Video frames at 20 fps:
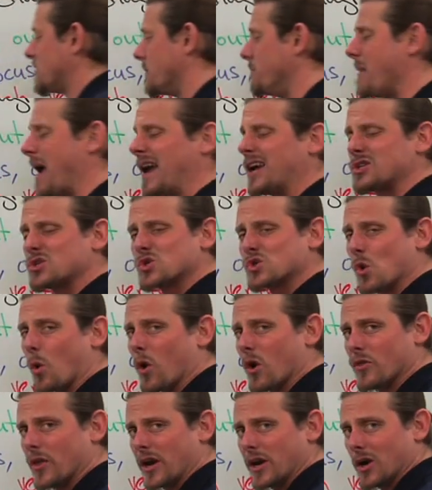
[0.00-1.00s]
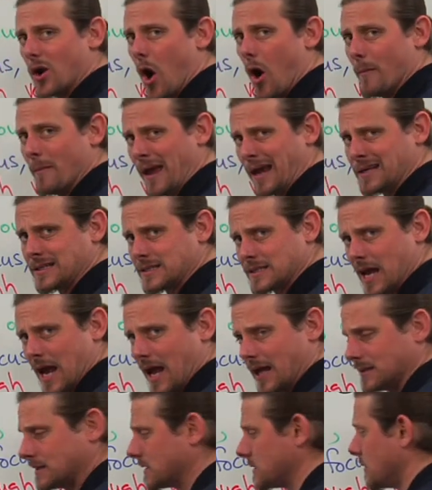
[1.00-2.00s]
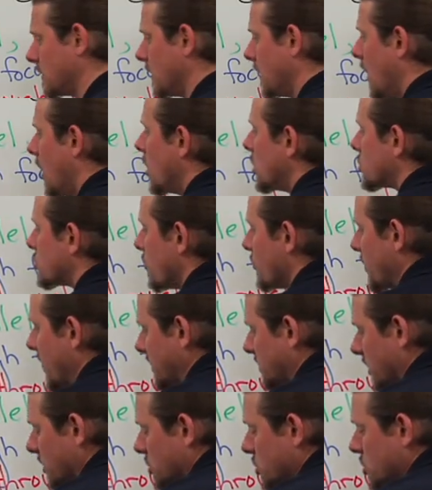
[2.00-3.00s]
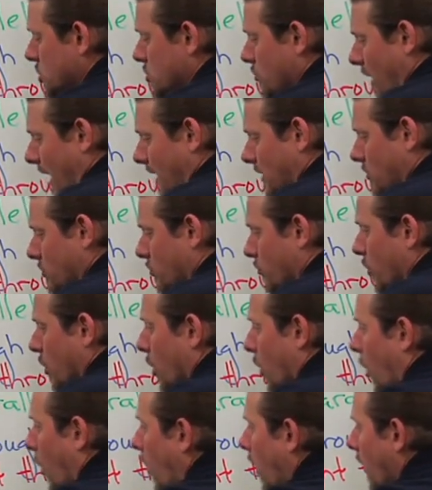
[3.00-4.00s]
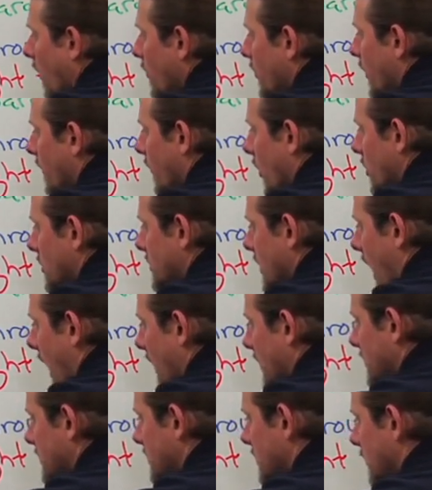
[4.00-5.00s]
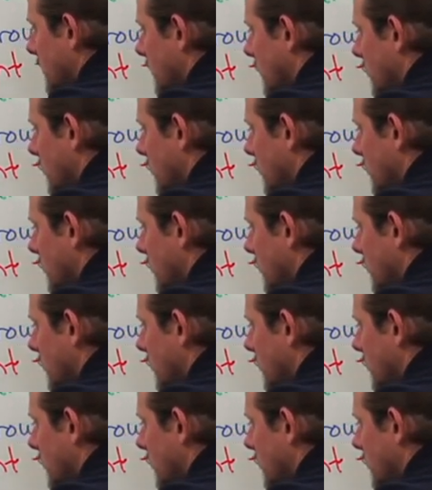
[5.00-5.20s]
to make sure that it all makes sense. So this is straight through the vertex.